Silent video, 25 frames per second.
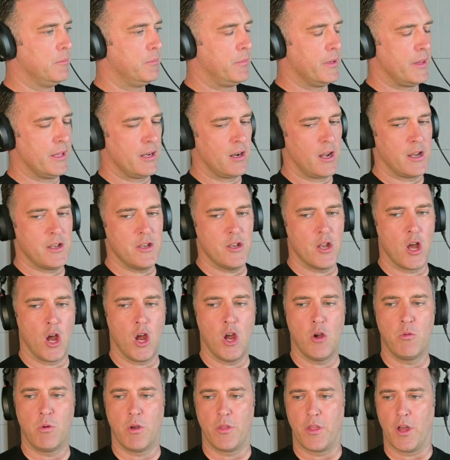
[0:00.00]
But then I
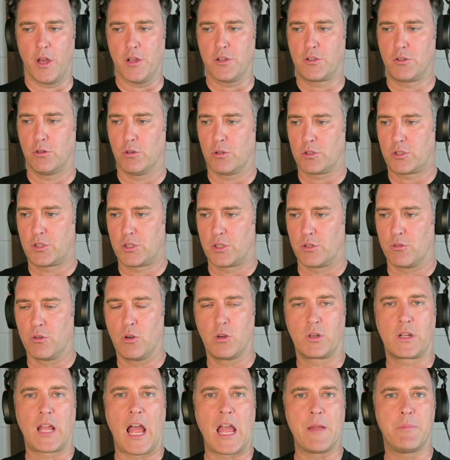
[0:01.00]
know what those horses are
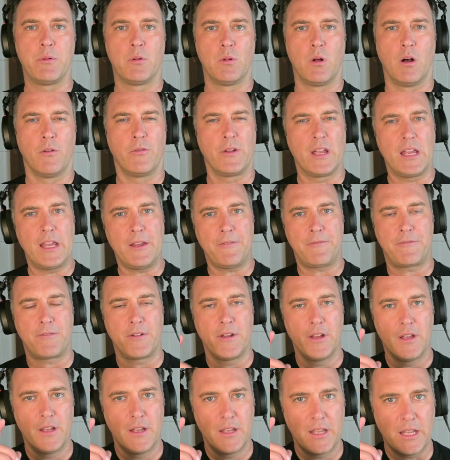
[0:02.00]
all capable of. If
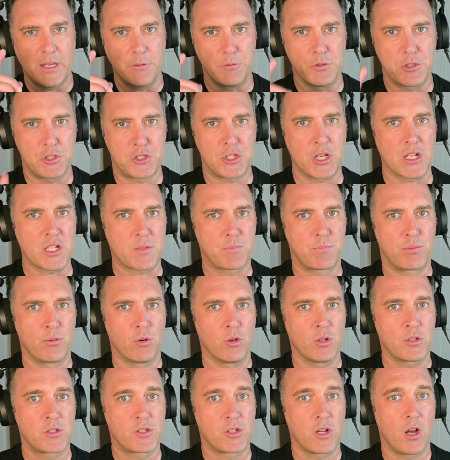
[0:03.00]
it was just
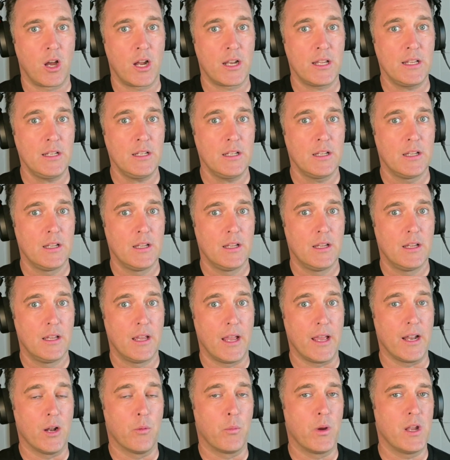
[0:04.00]
broadsiding
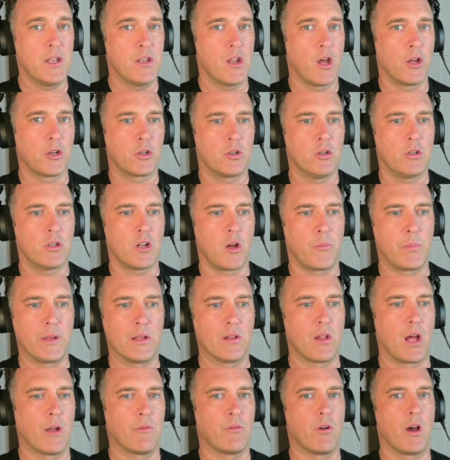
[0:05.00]
and it went no good, I'd
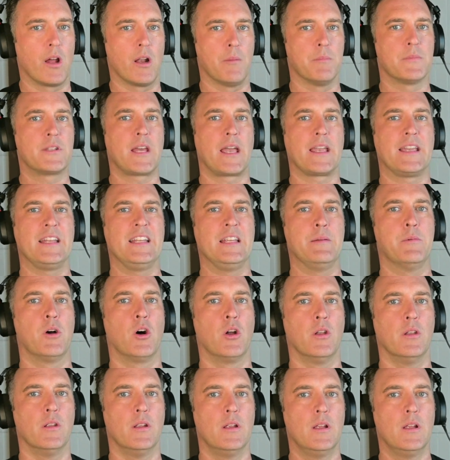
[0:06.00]
be like, right, I'm taking him on.